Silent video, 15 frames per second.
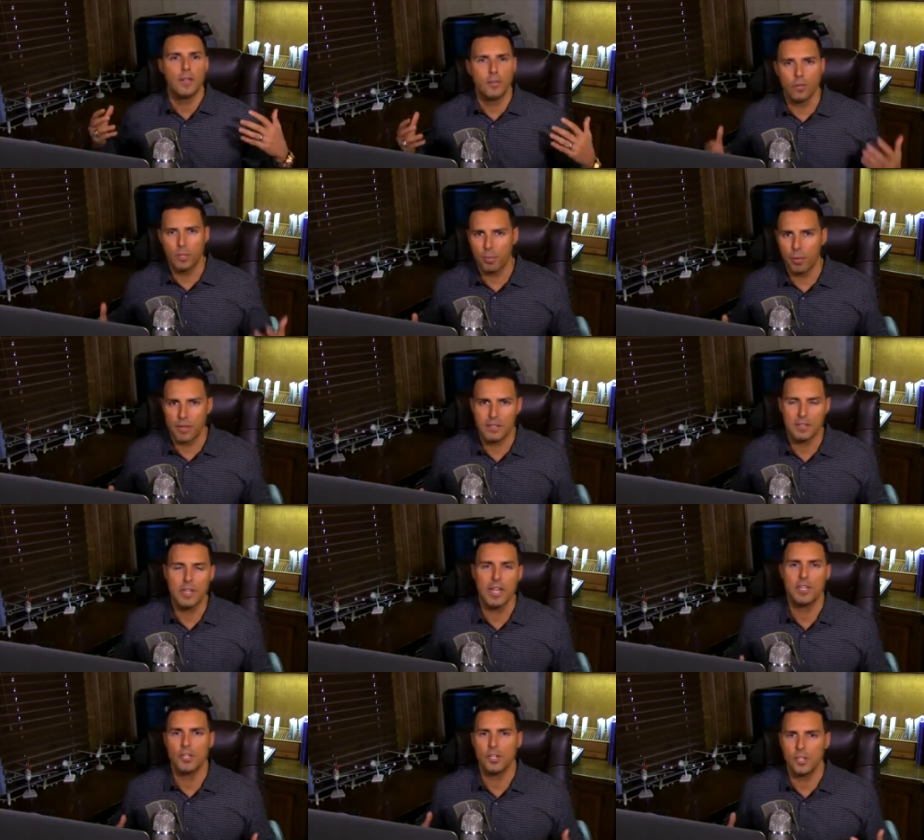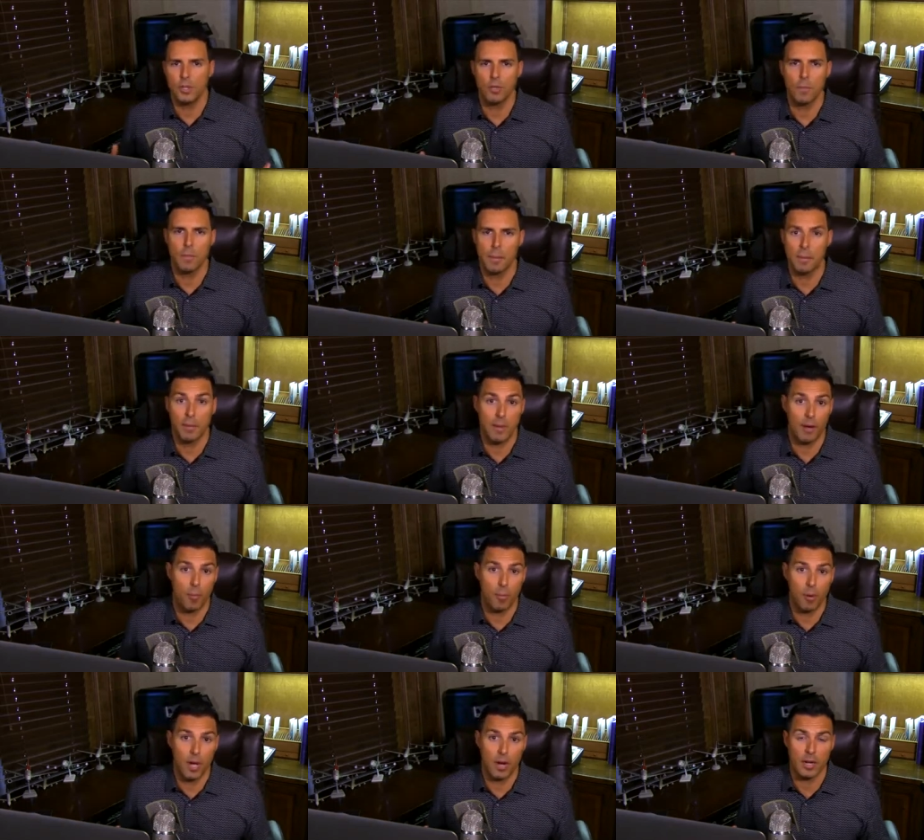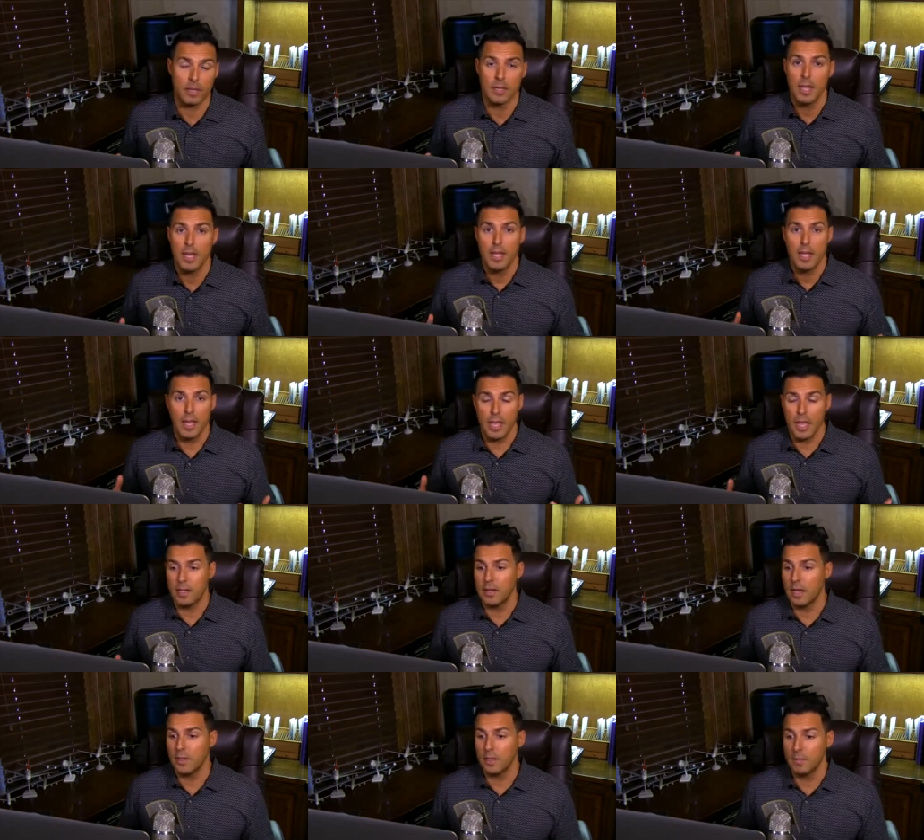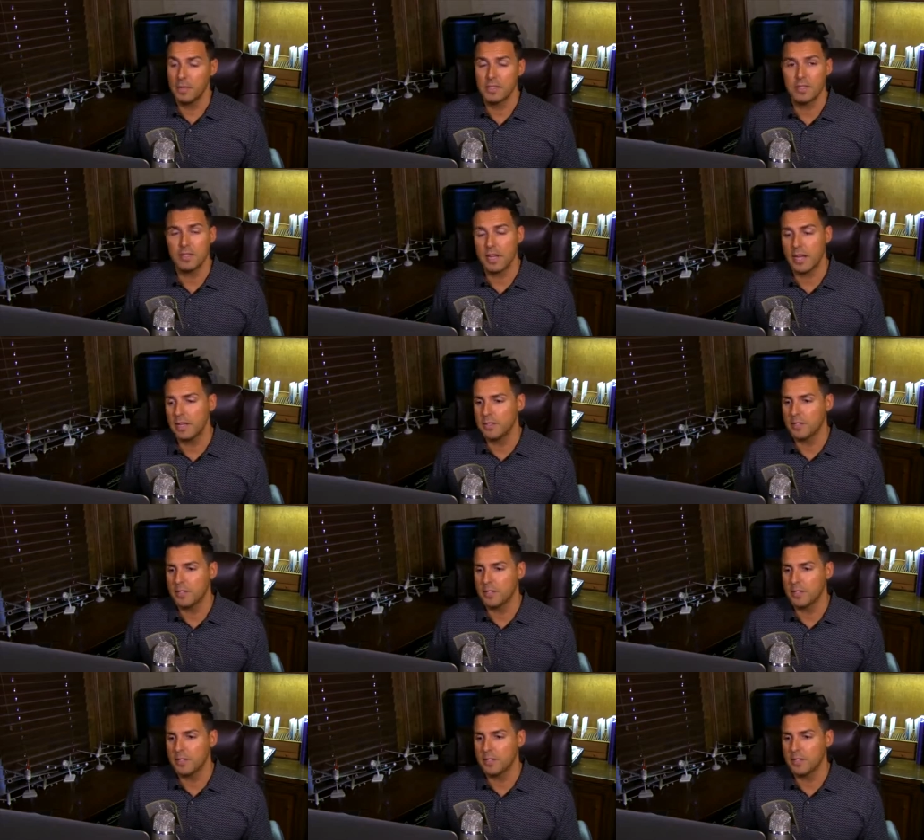doing the presentation, showing the people about our product and the business side.